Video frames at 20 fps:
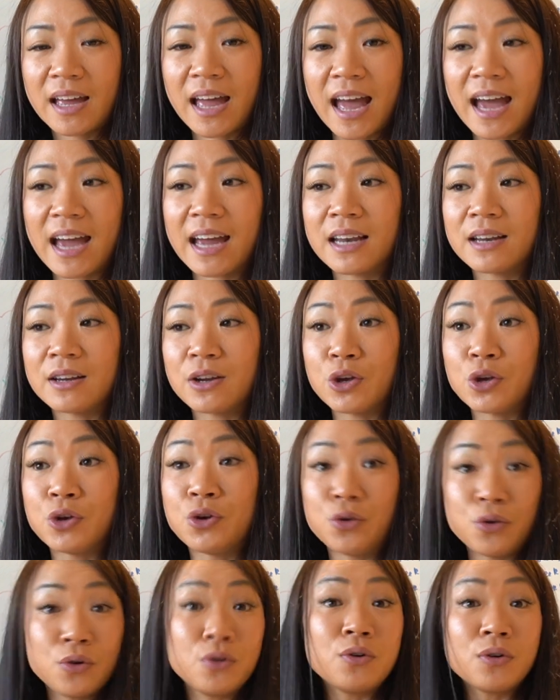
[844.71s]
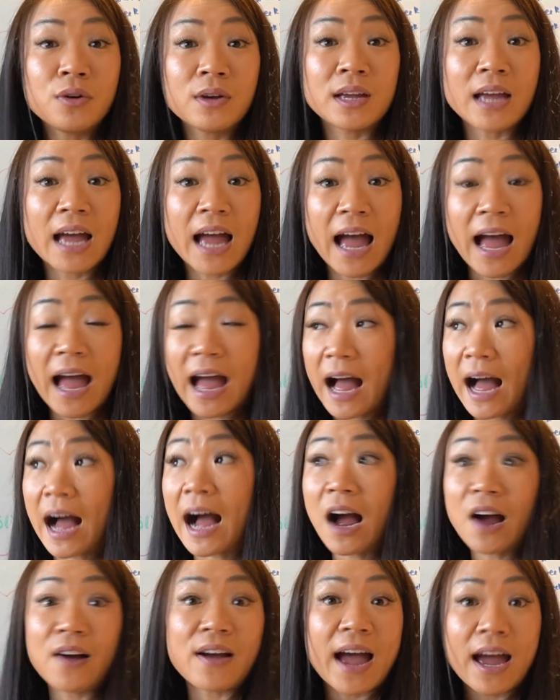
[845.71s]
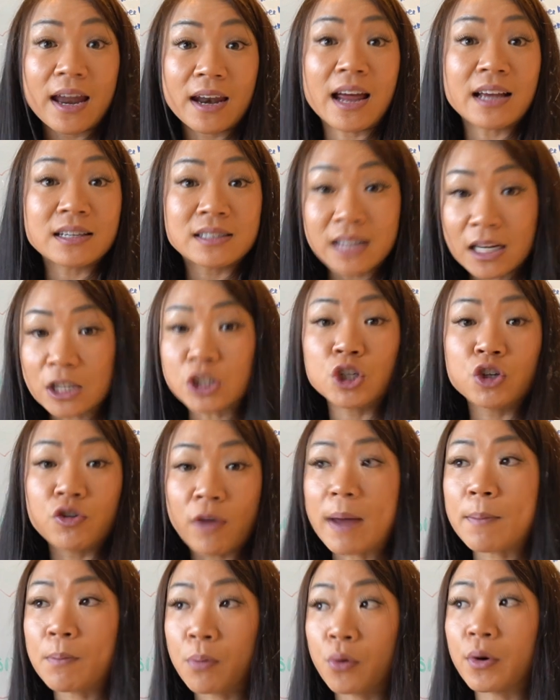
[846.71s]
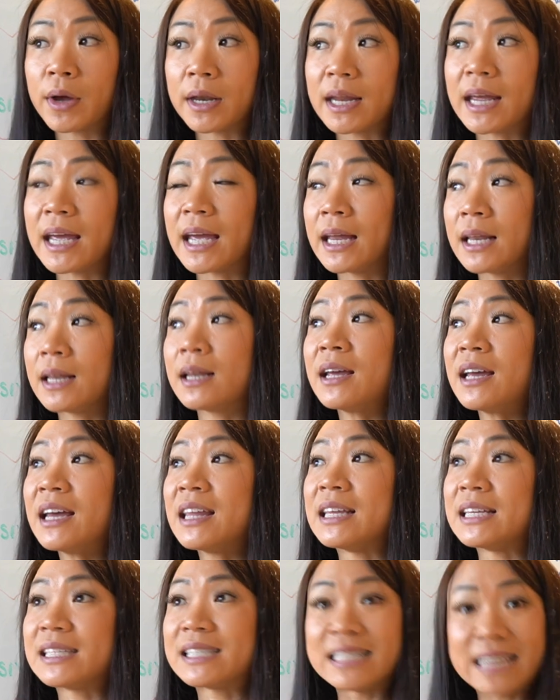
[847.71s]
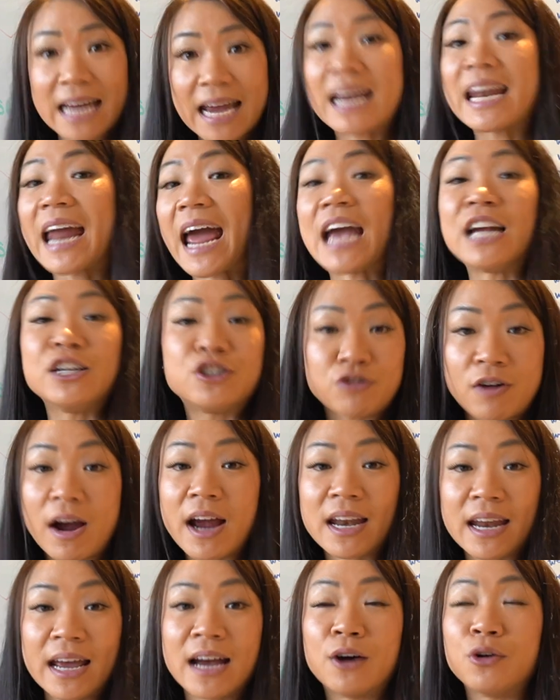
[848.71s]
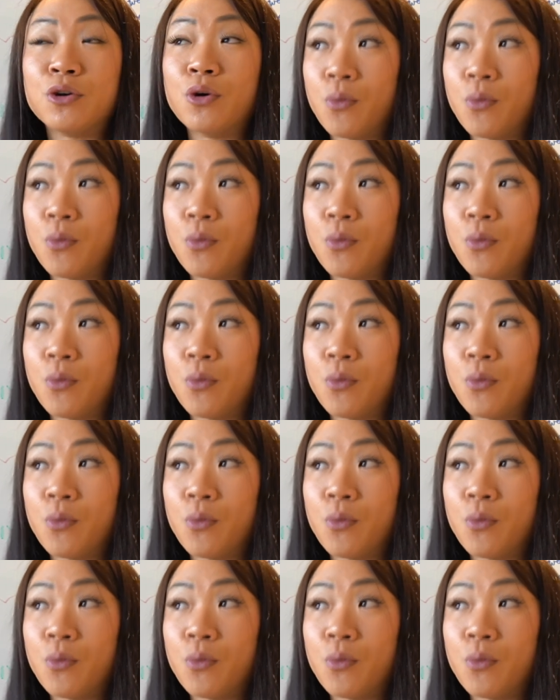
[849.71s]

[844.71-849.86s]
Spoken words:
And you are at such a great point in this day and age right now,